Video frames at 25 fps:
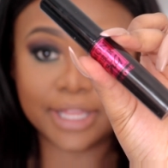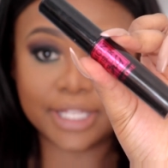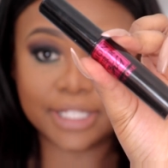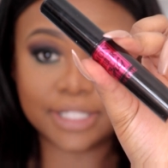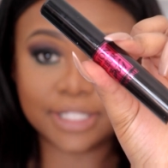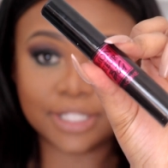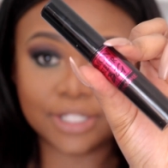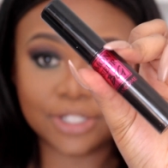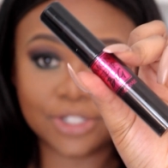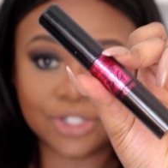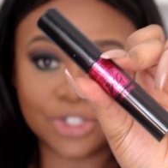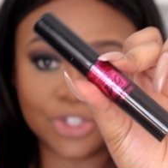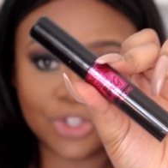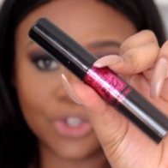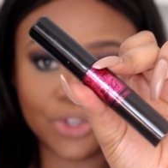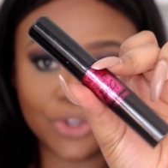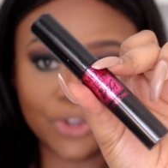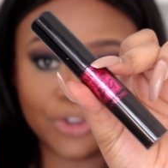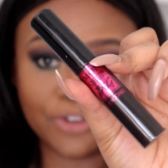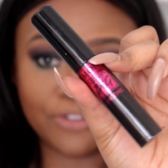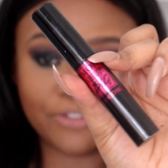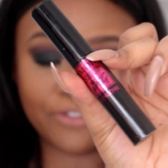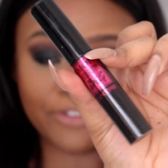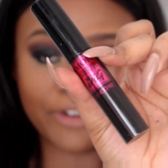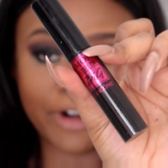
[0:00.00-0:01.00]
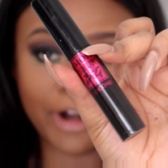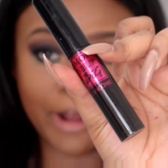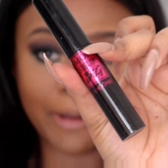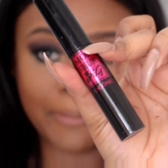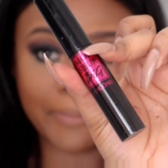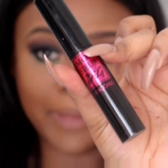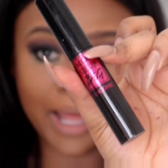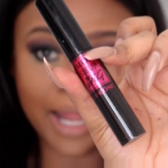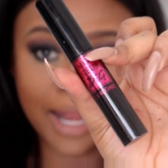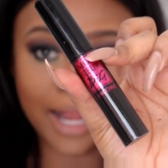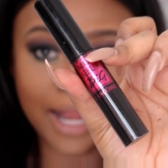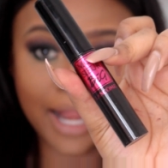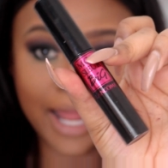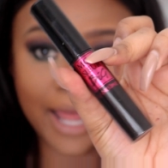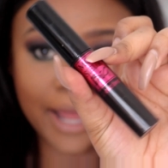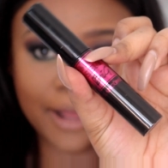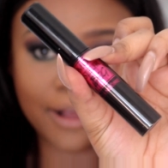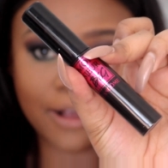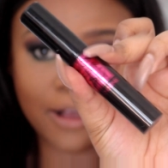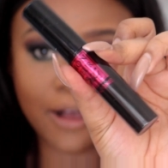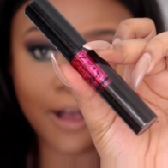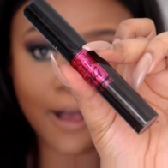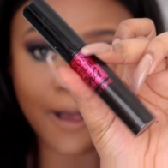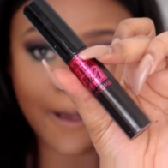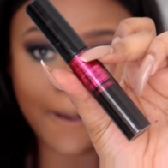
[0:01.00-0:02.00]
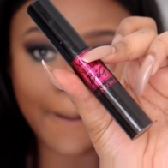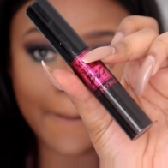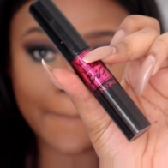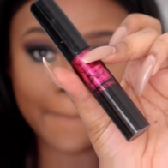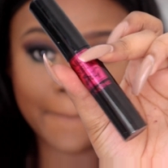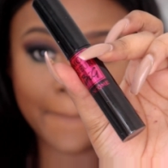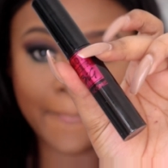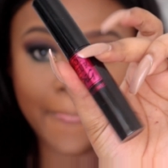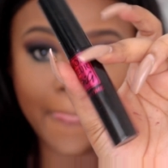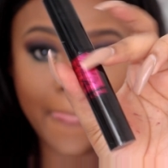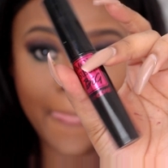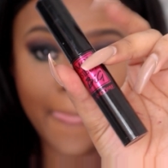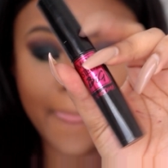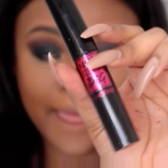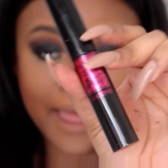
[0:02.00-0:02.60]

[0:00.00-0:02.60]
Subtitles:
This is new from Lancome.